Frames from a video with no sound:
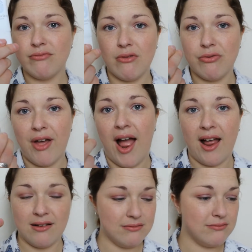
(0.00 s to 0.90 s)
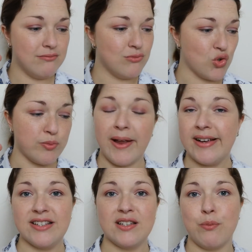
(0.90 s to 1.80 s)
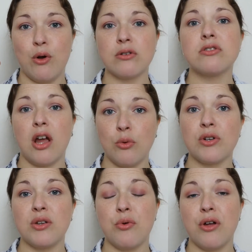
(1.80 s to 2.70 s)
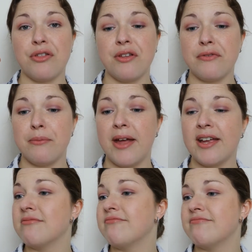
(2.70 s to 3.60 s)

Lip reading: That just makes this box totally worth it for me.